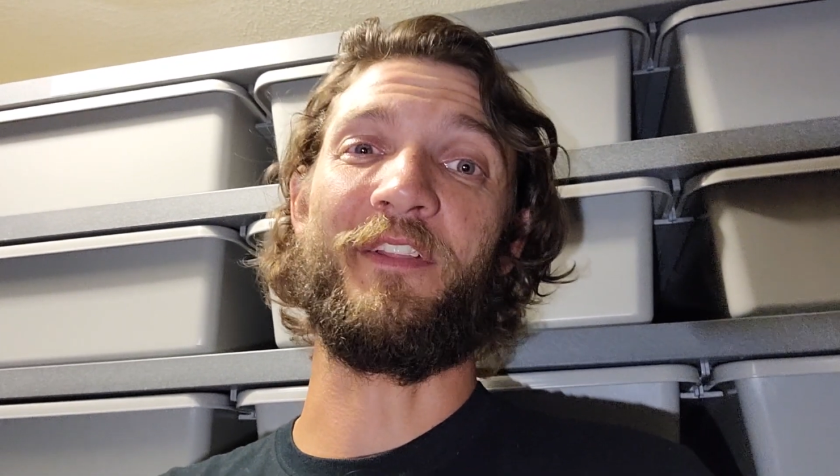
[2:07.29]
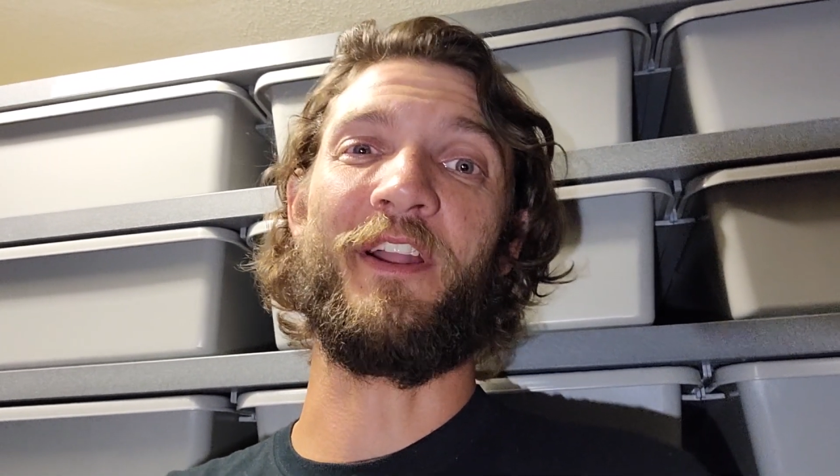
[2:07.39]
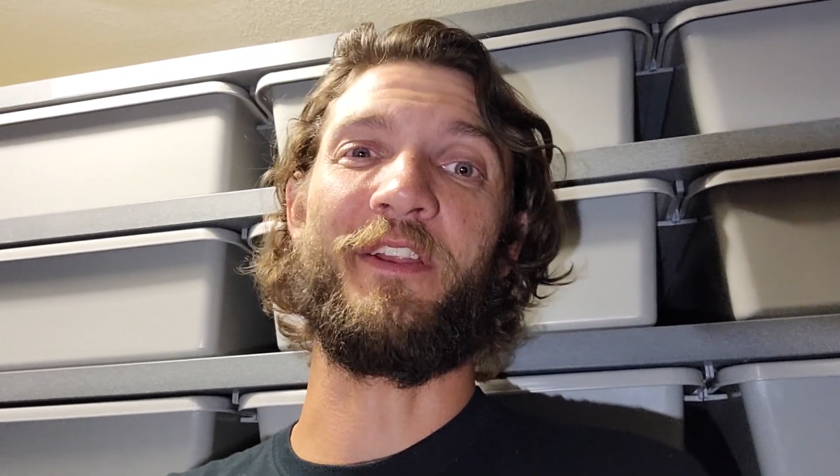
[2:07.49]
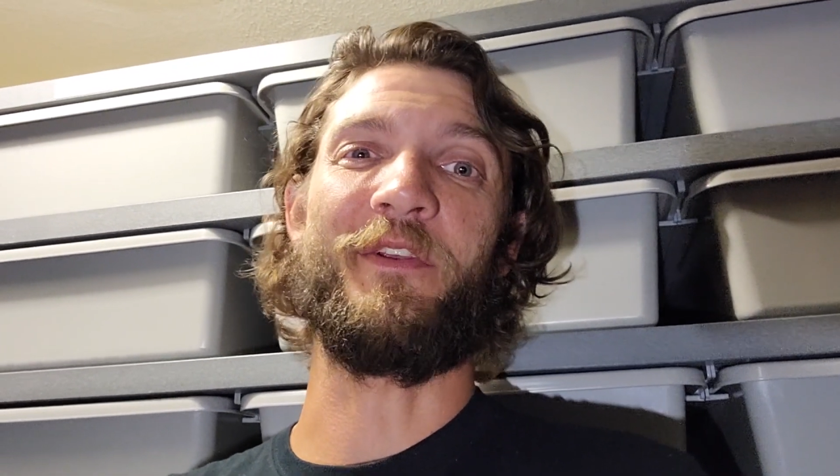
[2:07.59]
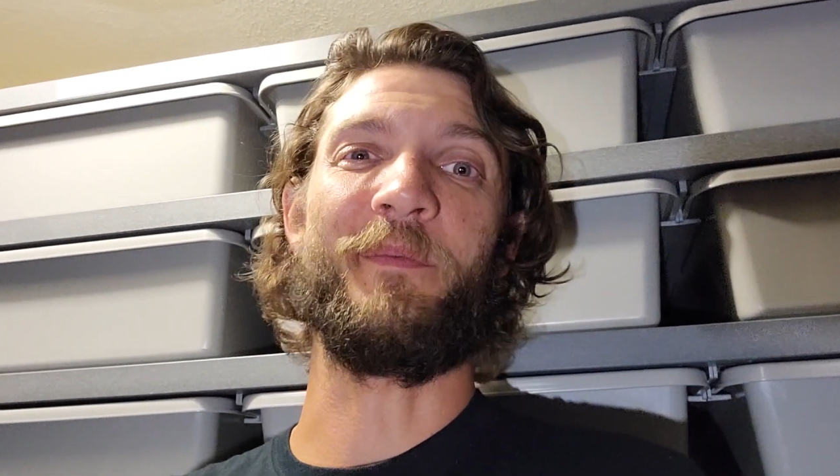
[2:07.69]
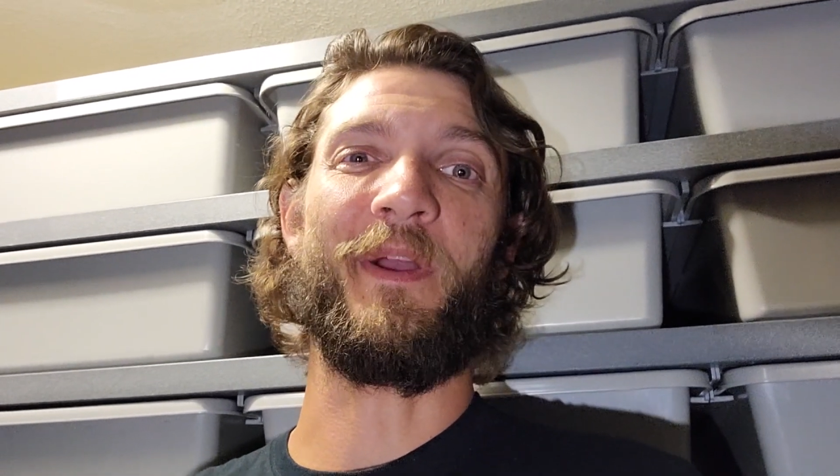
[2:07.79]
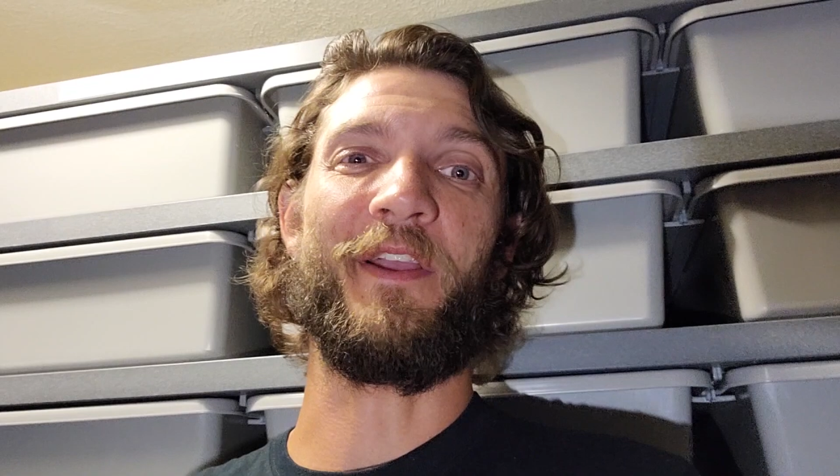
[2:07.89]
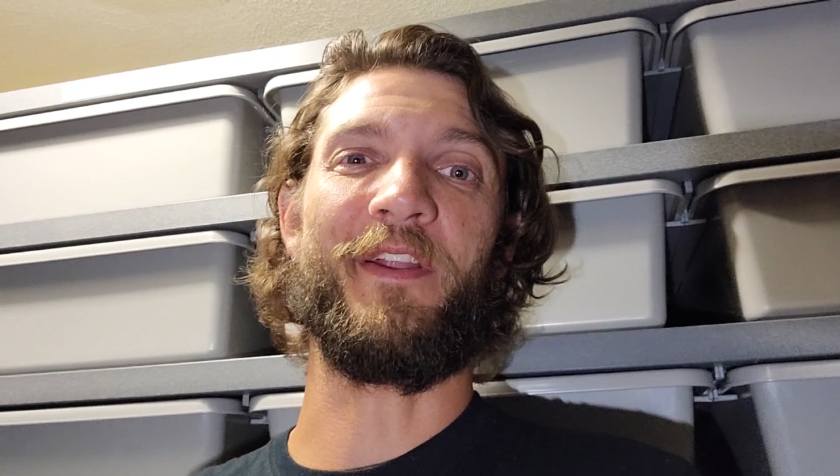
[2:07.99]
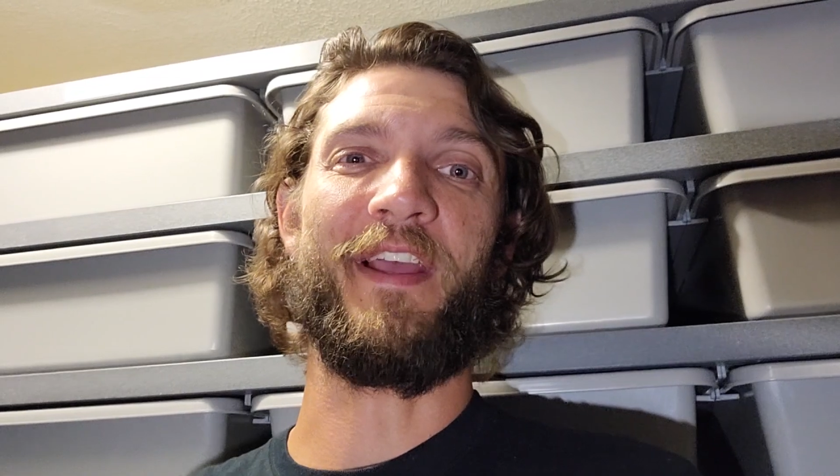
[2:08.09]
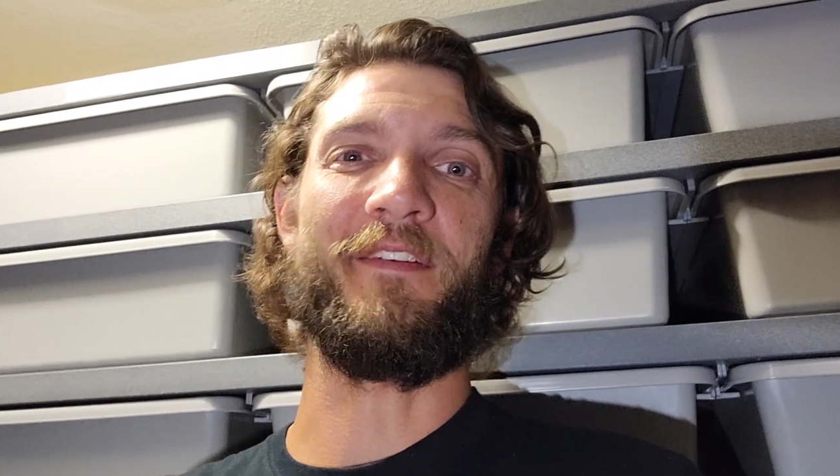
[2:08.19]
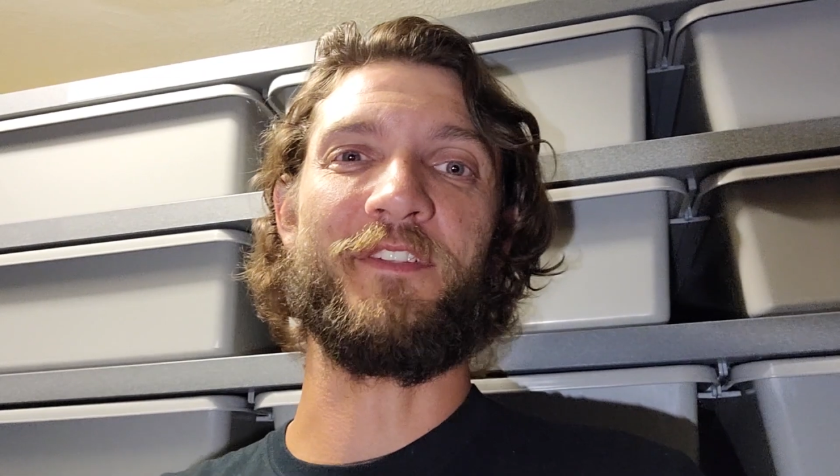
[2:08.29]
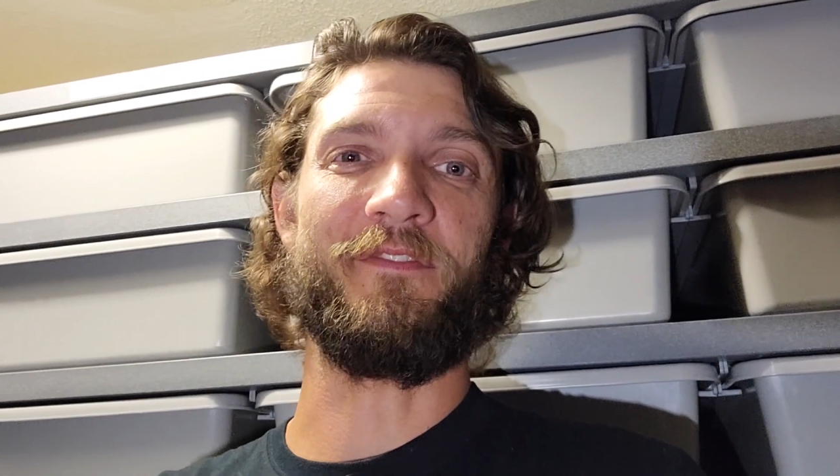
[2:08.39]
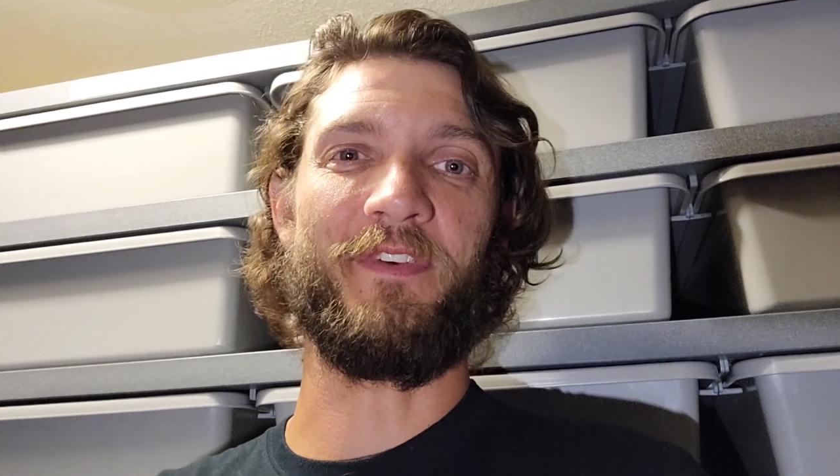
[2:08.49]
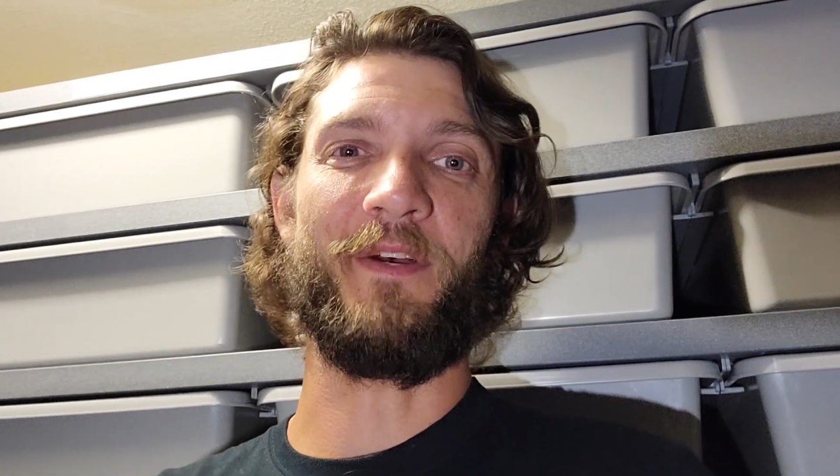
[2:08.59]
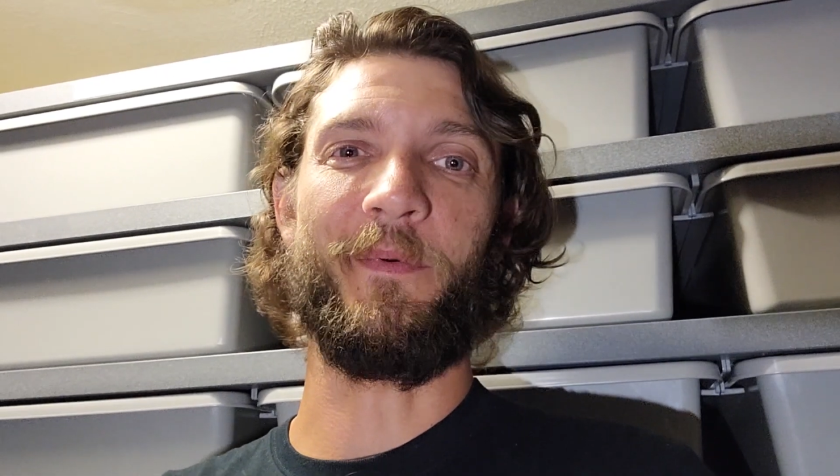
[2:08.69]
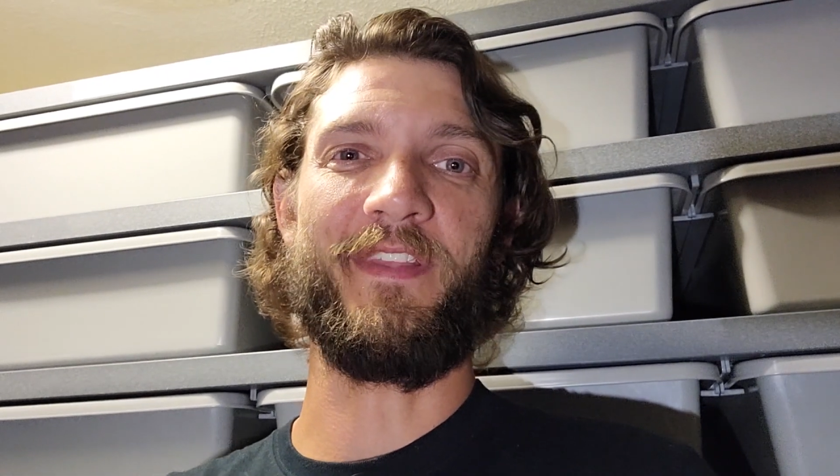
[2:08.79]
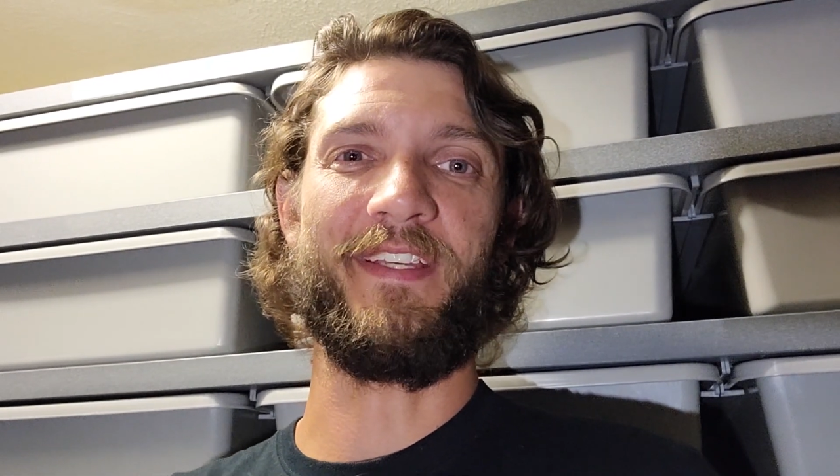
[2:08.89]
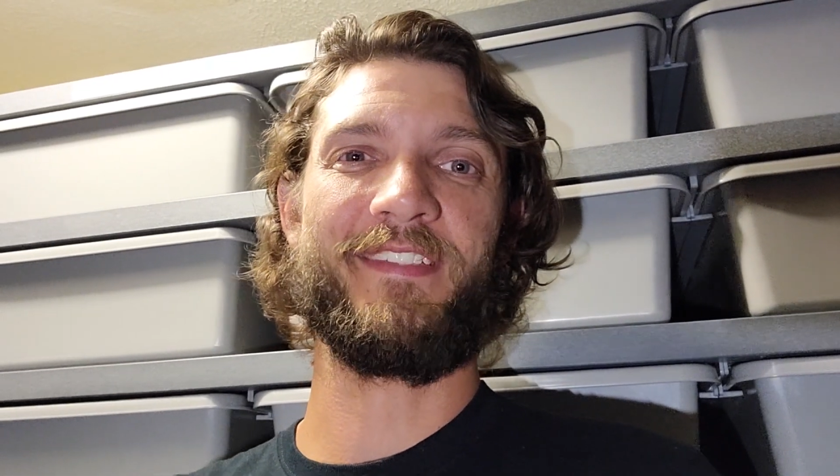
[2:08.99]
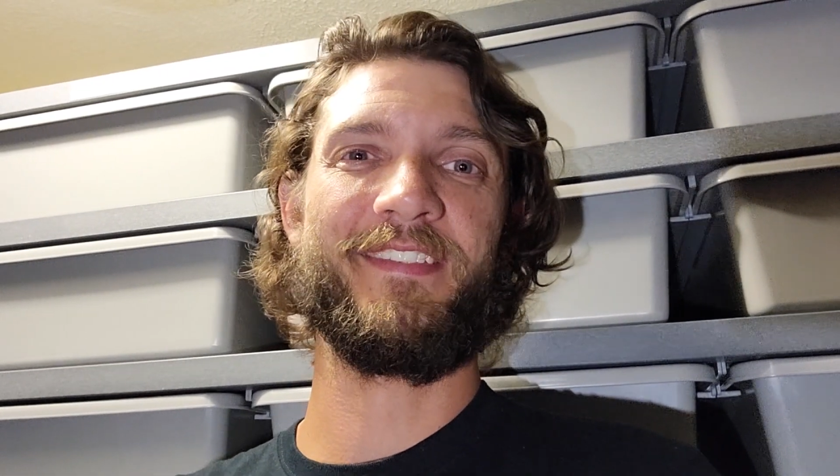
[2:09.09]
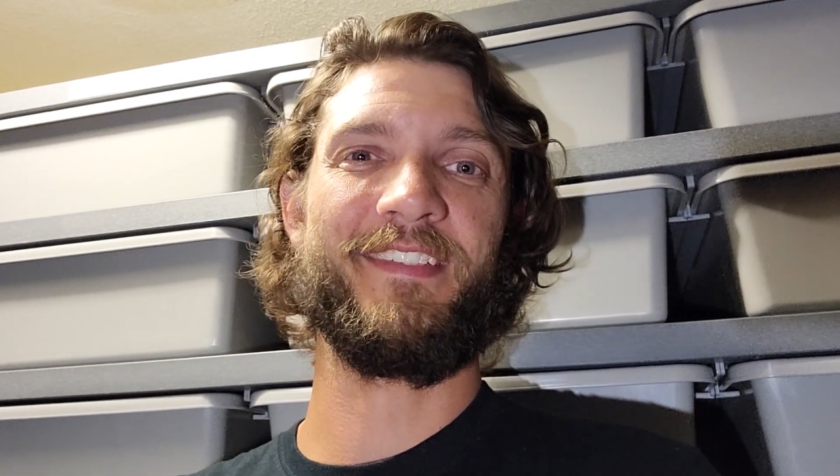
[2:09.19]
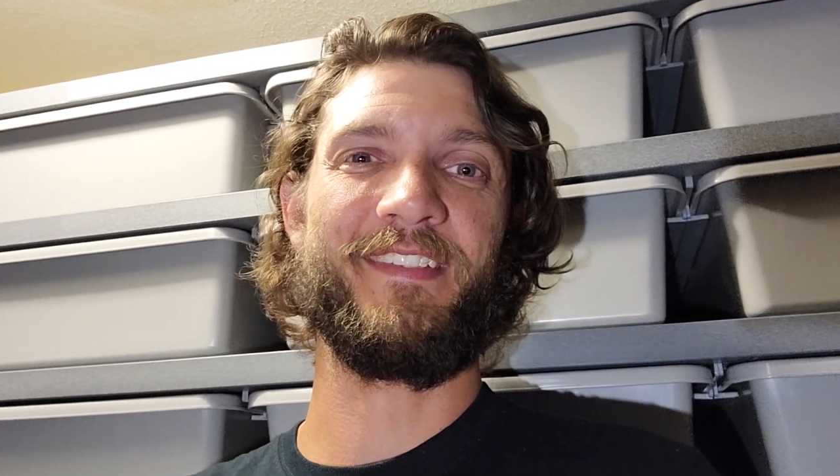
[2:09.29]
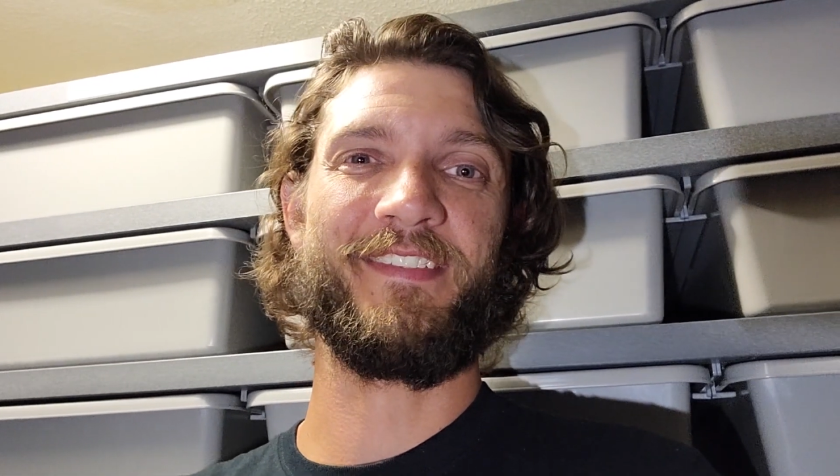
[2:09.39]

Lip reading: a lot of you are probably going to have some fun with this.